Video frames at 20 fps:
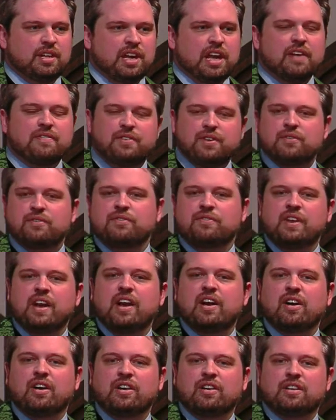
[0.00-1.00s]
If you
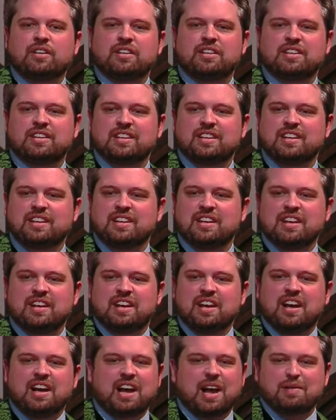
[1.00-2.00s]
fail,
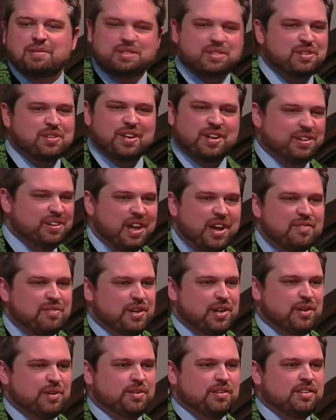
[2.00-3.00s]
I'm still gonna love
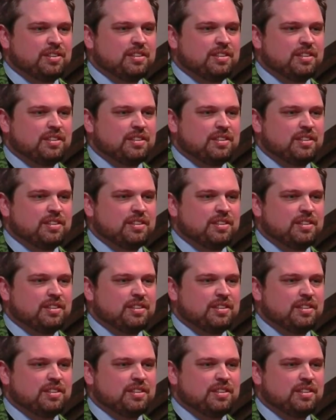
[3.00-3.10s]
you.